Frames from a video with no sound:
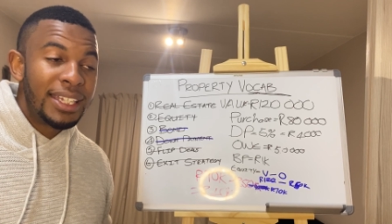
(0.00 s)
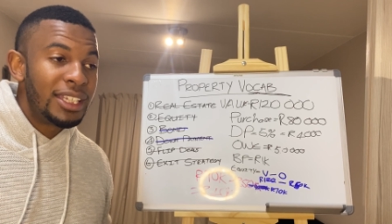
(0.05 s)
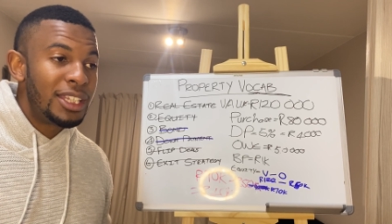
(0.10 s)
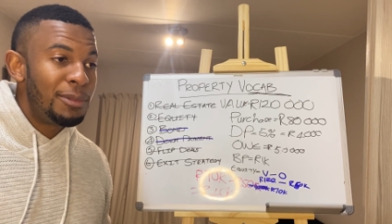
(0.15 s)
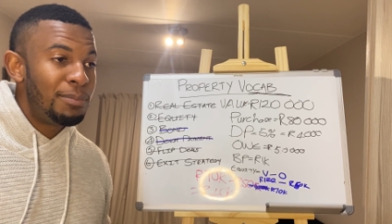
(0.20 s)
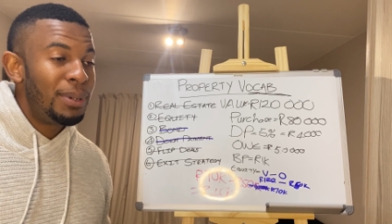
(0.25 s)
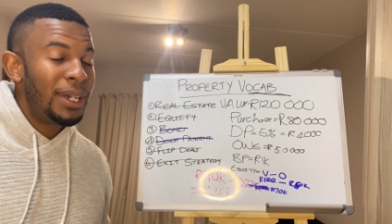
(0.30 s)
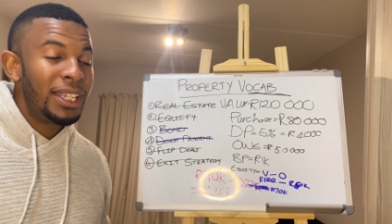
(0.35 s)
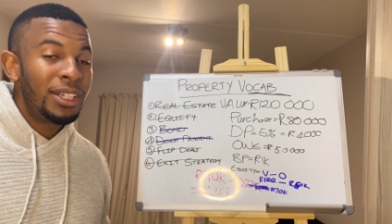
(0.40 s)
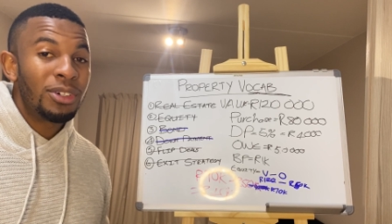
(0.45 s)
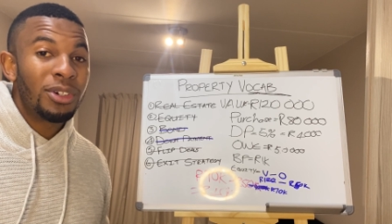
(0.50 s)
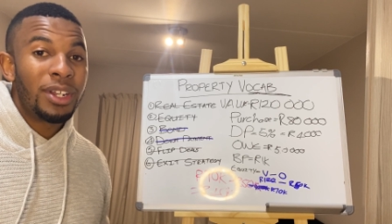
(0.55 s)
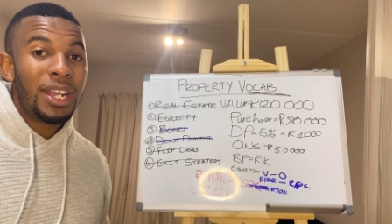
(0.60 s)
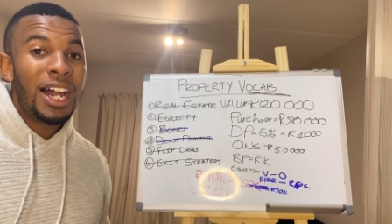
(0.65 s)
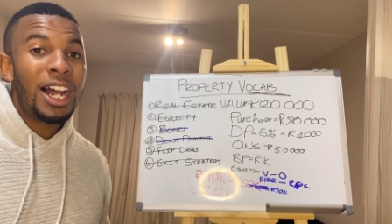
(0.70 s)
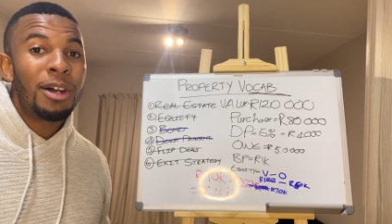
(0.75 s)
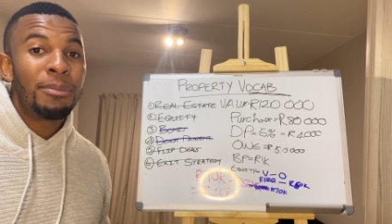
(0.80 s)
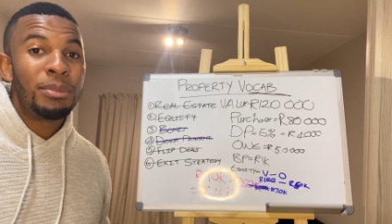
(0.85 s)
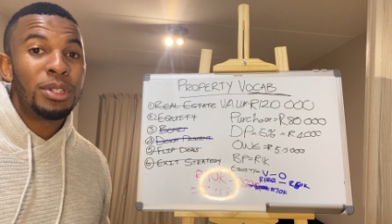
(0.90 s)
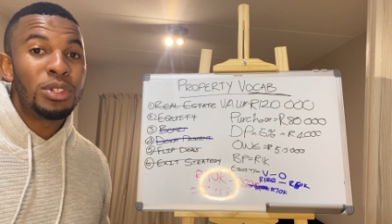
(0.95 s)
depending on
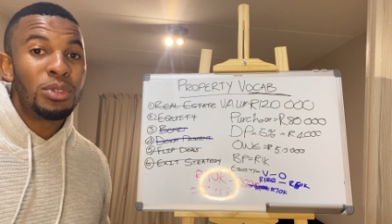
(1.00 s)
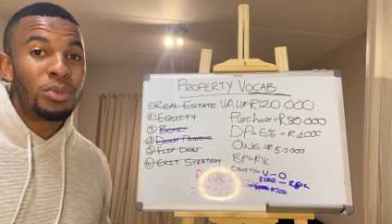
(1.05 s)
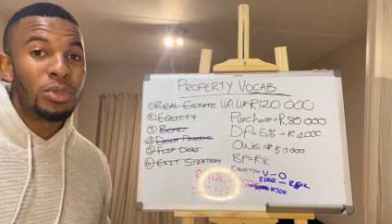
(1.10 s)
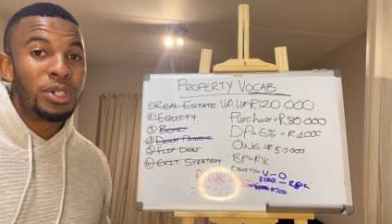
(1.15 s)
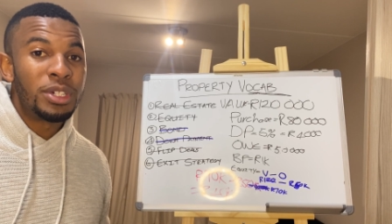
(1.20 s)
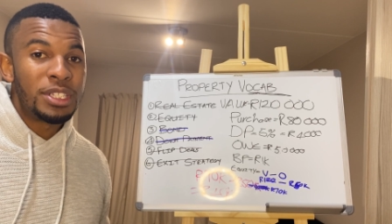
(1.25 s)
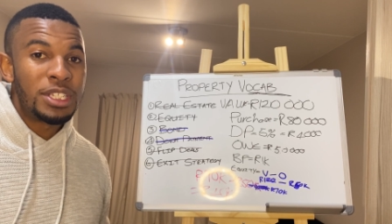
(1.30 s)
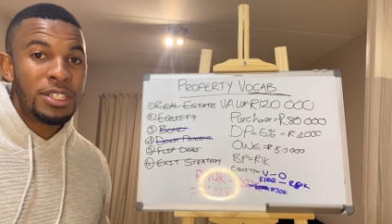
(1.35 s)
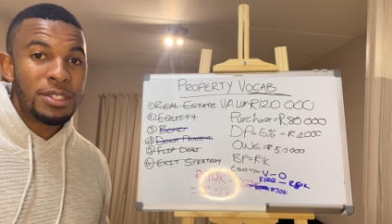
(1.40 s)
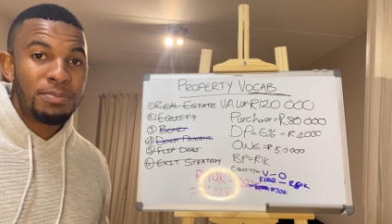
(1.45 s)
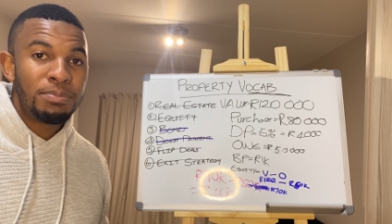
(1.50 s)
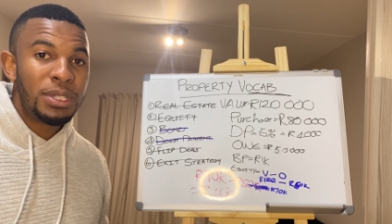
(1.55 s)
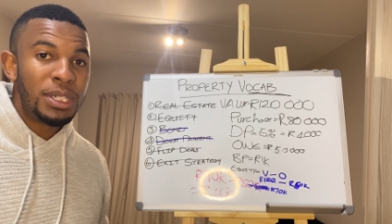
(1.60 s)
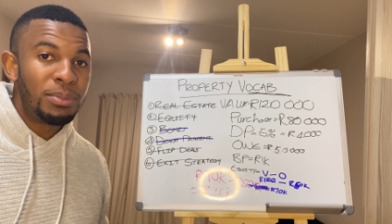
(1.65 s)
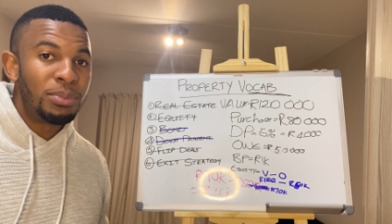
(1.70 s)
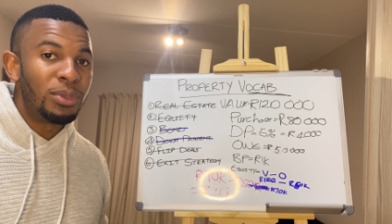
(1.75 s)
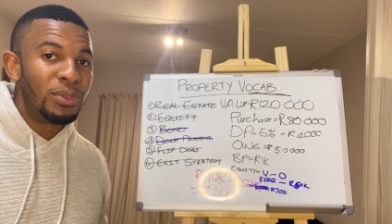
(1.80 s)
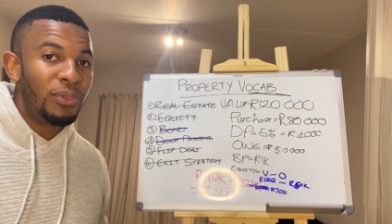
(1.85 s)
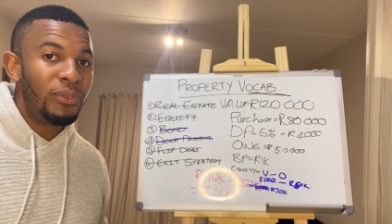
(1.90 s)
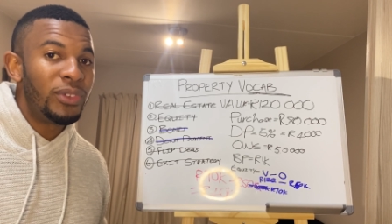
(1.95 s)
how many words
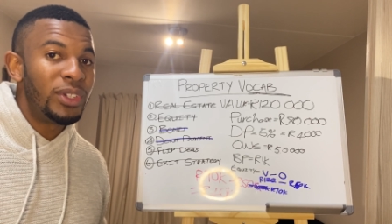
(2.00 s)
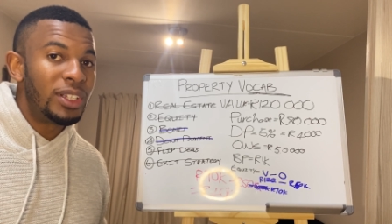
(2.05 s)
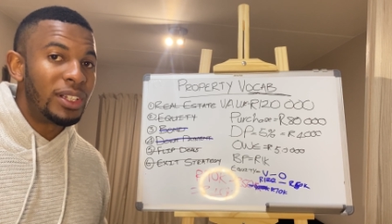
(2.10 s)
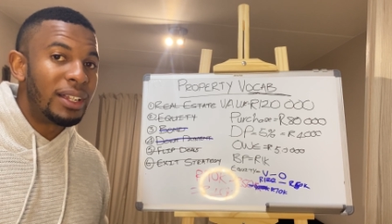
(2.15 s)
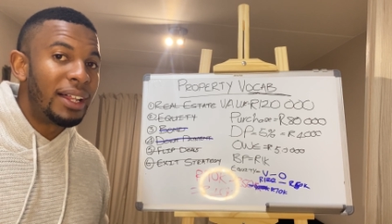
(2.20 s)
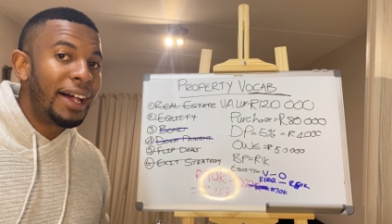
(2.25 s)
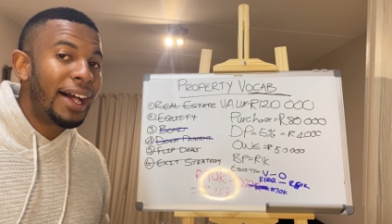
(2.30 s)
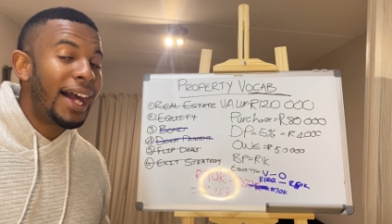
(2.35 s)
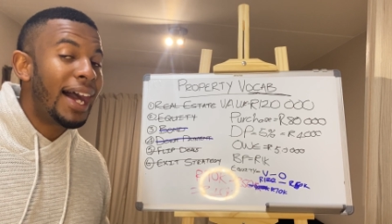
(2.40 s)
people feel